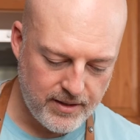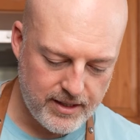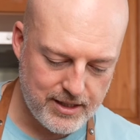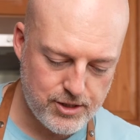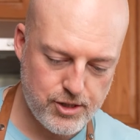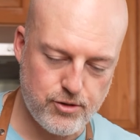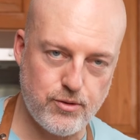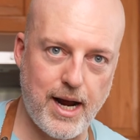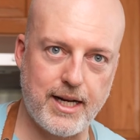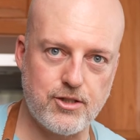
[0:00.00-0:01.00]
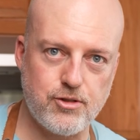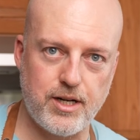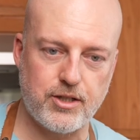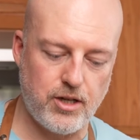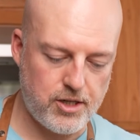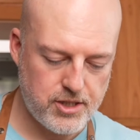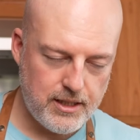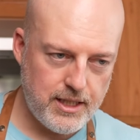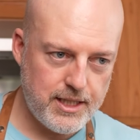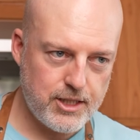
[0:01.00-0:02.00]
and just drag it straight across.
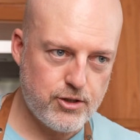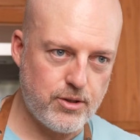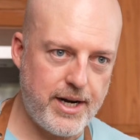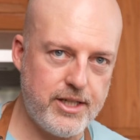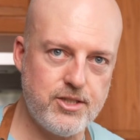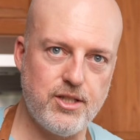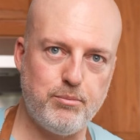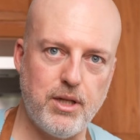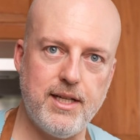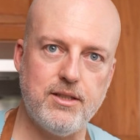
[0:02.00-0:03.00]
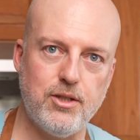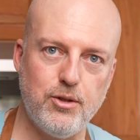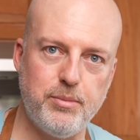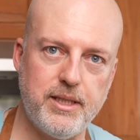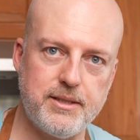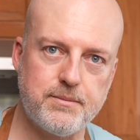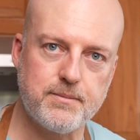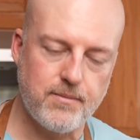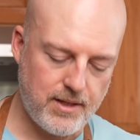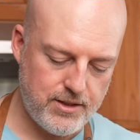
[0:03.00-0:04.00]
Let it graze the plate a little bit,
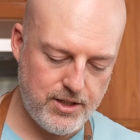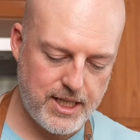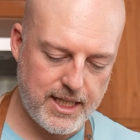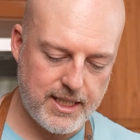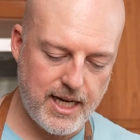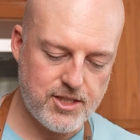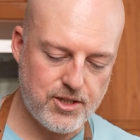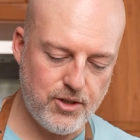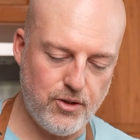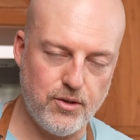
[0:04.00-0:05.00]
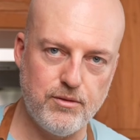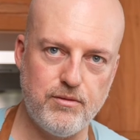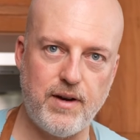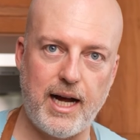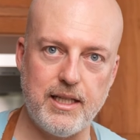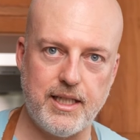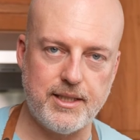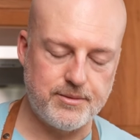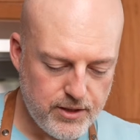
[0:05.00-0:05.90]
then you get a nice little valley.